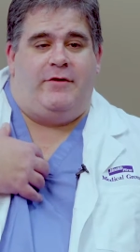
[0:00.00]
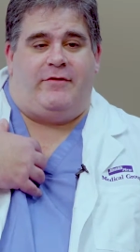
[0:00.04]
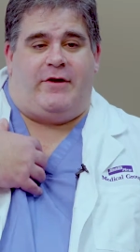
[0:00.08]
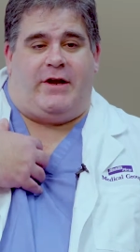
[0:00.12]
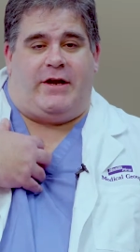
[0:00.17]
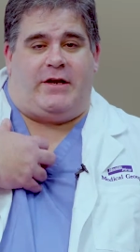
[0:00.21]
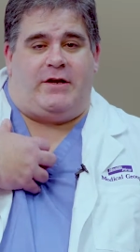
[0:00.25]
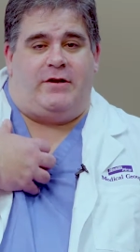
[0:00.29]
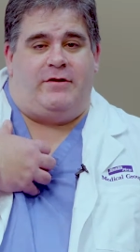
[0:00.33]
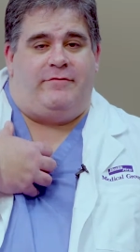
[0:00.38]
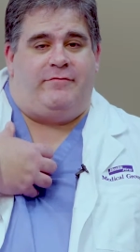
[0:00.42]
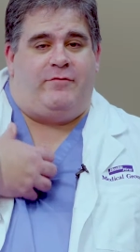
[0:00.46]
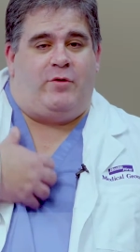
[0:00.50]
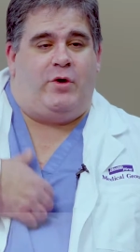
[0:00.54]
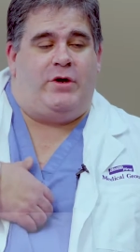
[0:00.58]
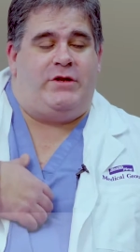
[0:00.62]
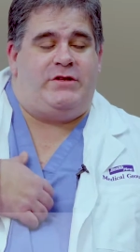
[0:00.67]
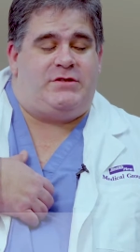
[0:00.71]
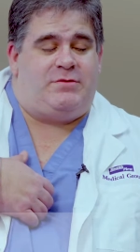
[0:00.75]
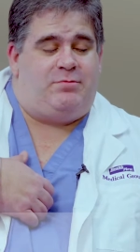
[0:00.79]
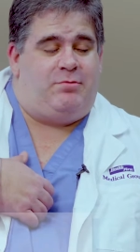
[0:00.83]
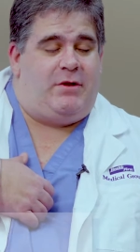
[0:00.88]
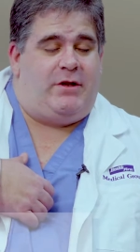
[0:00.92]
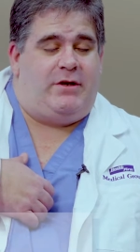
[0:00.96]
If I can
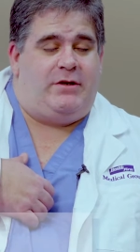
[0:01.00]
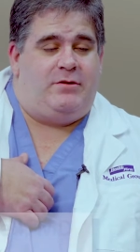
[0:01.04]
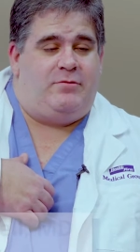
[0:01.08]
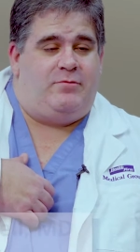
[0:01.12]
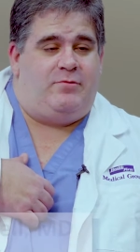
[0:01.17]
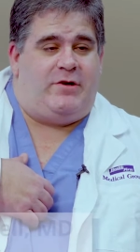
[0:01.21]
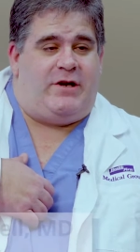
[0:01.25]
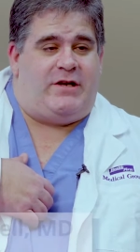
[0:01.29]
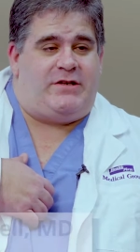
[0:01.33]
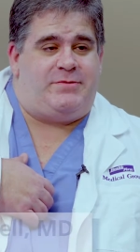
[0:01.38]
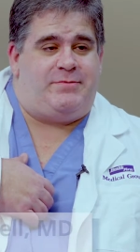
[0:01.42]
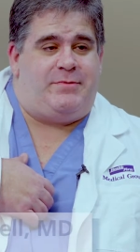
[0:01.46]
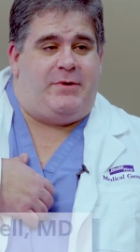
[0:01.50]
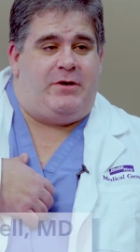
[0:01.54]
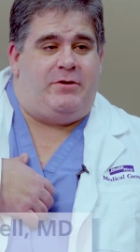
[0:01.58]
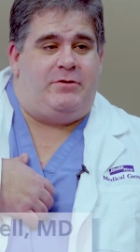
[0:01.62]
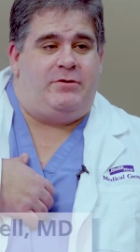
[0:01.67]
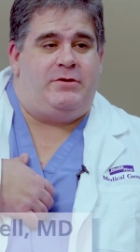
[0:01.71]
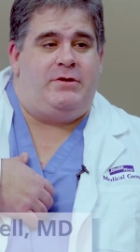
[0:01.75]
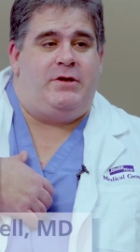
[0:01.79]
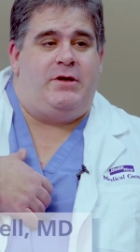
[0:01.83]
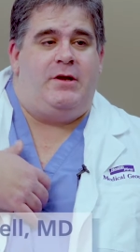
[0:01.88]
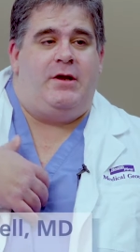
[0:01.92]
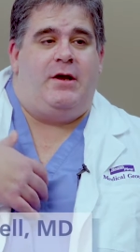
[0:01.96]
avoid splitting the
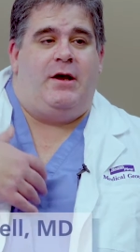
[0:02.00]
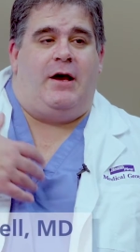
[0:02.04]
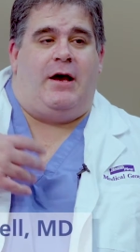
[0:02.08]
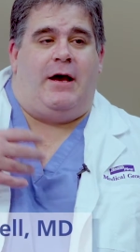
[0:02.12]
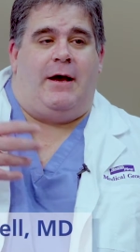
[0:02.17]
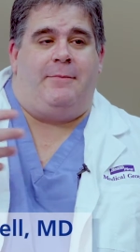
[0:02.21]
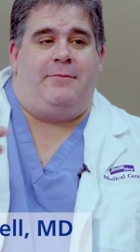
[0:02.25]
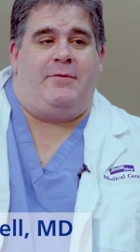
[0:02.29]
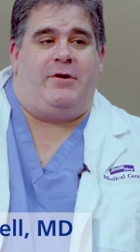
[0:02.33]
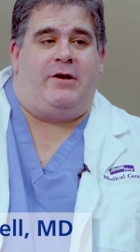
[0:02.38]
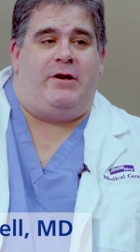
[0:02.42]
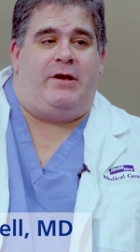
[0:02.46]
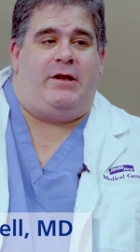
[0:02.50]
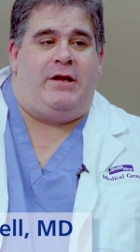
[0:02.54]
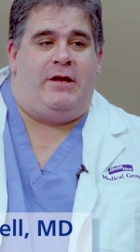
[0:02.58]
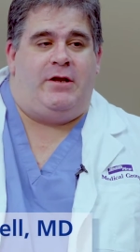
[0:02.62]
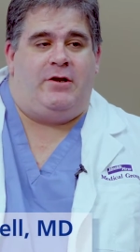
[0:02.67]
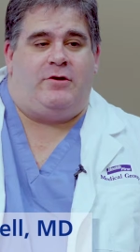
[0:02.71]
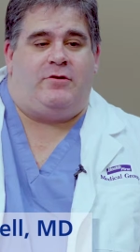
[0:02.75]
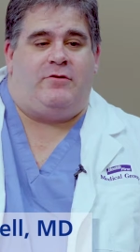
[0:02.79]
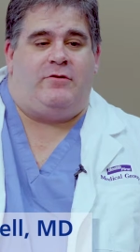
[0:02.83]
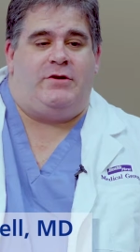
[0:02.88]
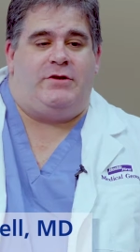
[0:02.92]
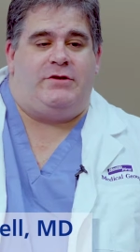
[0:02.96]
breastbone, I'm going to
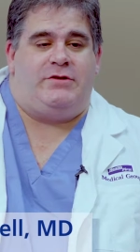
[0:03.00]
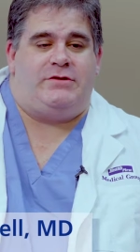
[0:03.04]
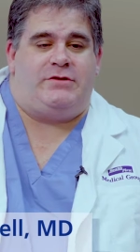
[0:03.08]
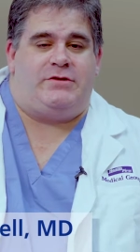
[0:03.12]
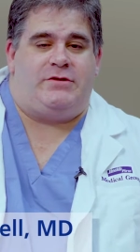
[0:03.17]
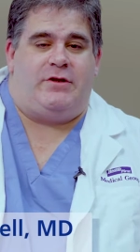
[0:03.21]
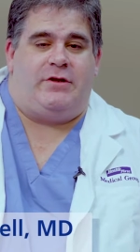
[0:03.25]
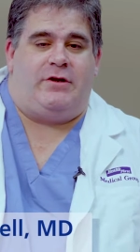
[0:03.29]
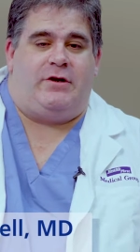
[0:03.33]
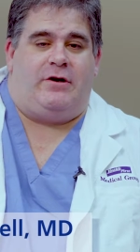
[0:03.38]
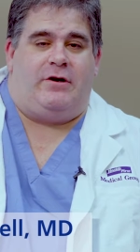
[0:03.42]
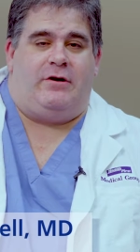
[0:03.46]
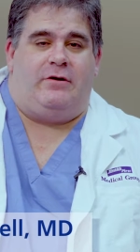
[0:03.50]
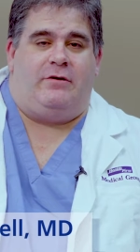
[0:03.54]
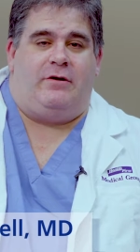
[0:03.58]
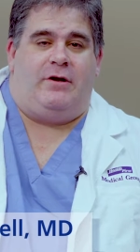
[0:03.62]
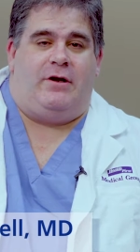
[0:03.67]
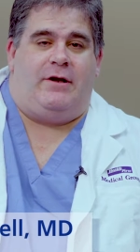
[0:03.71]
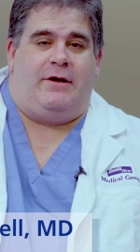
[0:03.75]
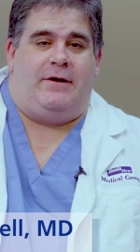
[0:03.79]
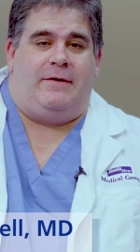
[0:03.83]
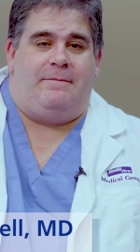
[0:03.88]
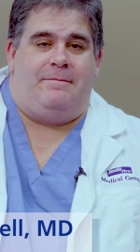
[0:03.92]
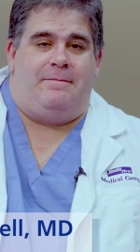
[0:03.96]
increase their
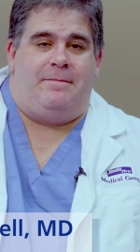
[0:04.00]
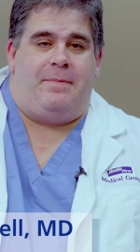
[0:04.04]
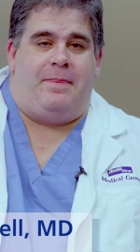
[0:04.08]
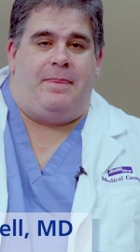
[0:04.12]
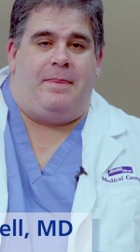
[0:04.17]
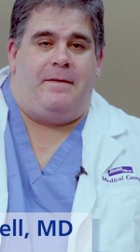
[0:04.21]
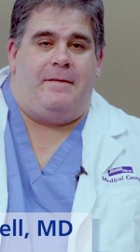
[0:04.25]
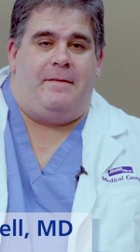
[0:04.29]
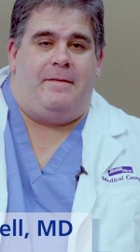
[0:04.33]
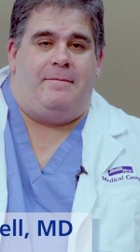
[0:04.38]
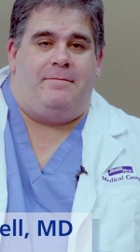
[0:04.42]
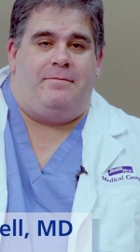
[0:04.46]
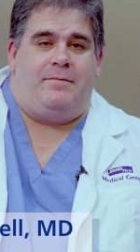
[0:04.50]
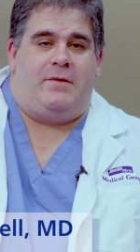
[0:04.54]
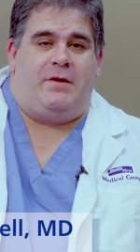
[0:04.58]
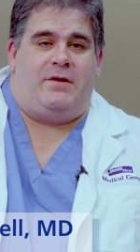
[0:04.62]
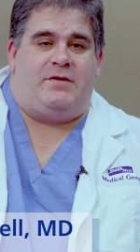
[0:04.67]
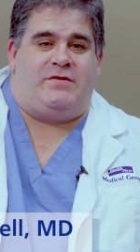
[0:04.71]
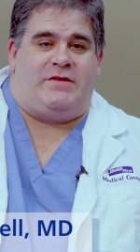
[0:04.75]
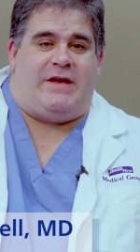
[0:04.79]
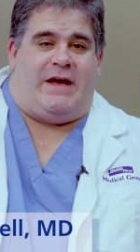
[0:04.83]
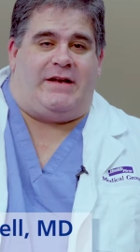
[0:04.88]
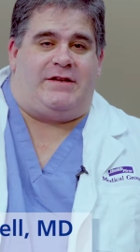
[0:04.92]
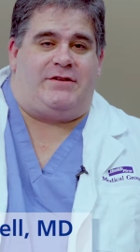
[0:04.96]
um,
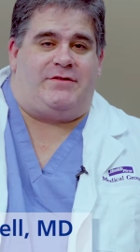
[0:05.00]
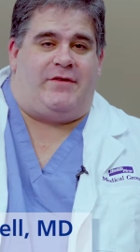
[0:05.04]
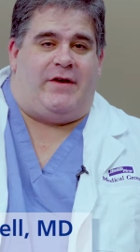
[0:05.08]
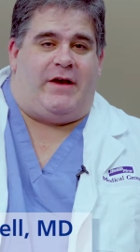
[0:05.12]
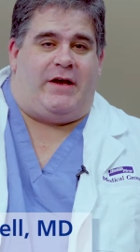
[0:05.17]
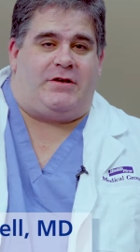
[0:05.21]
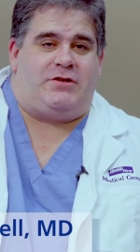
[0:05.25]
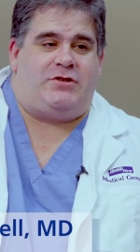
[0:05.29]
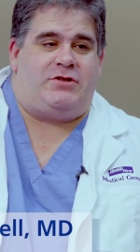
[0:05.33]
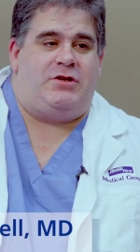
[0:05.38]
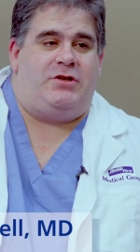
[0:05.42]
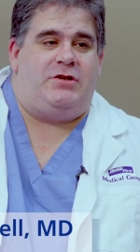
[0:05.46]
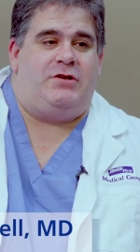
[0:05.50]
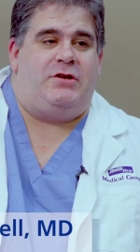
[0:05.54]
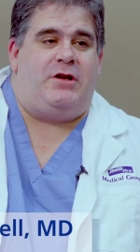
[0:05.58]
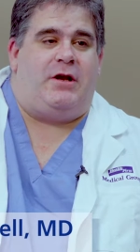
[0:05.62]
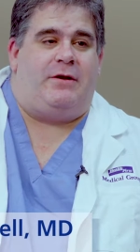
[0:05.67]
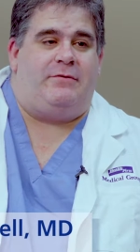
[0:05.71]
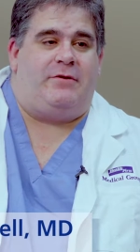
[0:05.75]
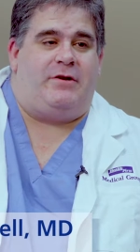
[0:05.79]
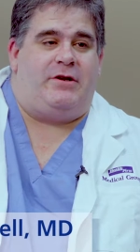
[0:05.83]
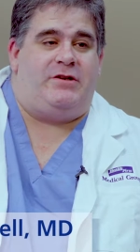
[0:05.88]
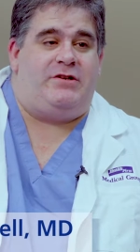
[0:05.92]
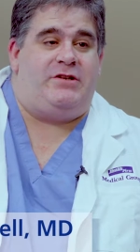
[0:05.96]
uh, satisfaction,
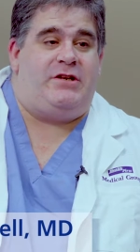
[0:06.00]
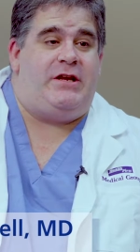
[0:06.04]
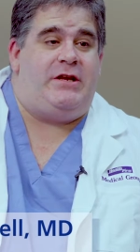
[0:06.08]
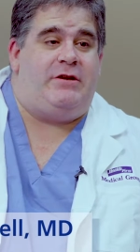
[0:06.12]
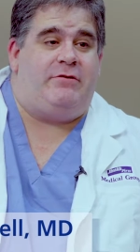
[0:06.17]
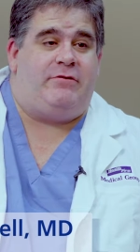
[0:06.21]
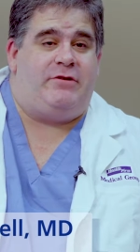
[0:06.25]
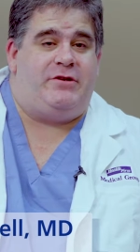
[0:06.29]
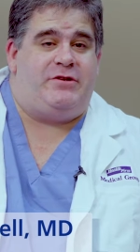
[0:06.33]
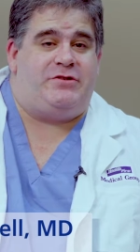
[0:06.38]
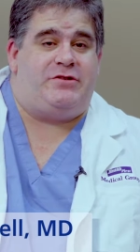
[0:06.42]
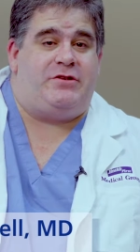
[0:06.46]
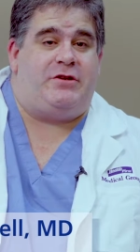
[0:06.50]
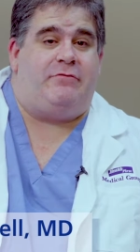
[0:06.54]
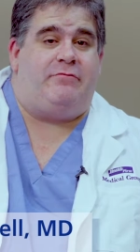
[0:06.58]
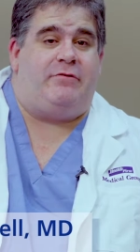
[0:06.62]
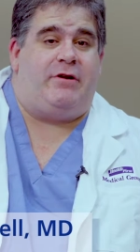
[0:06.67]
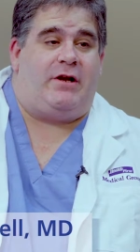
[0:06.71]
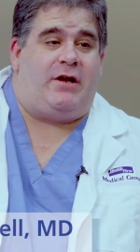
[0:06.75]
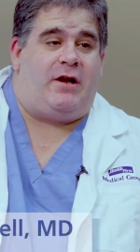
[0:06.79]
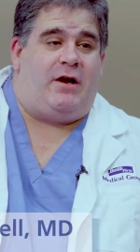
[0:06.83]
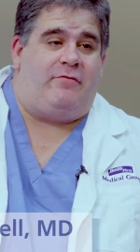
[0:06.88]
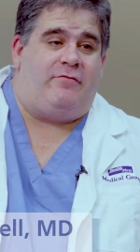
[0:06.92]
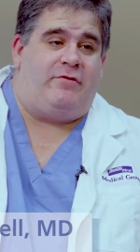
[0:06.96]
I'm going to decrease their
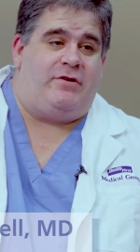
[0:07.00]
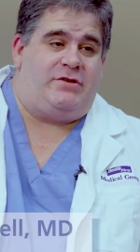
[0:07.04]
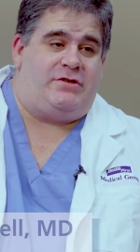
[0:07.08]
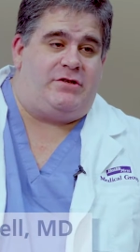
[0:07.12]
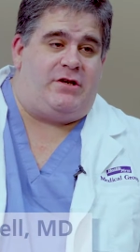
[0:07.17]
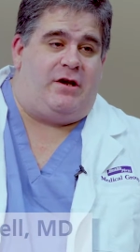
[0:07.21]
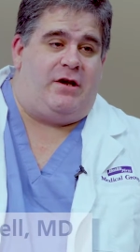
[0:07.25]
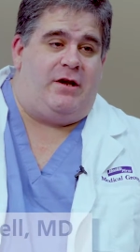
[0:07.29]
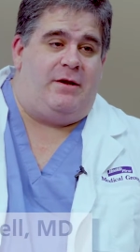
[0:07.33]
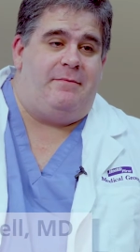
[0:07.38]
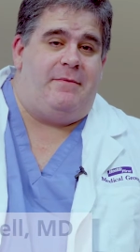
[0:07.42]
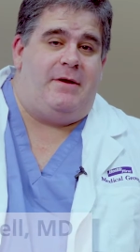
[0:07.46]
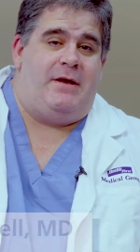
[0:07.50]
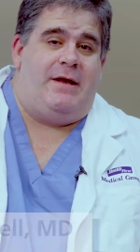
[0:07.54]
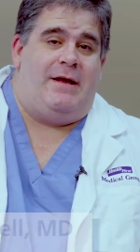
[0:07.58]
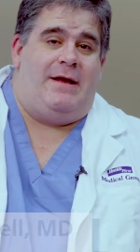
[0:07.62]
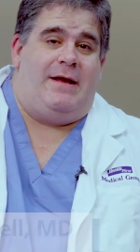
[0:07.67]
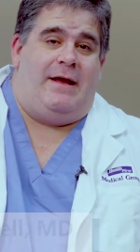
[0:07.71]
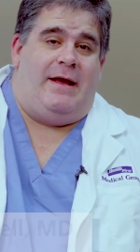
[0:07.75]
recovery time.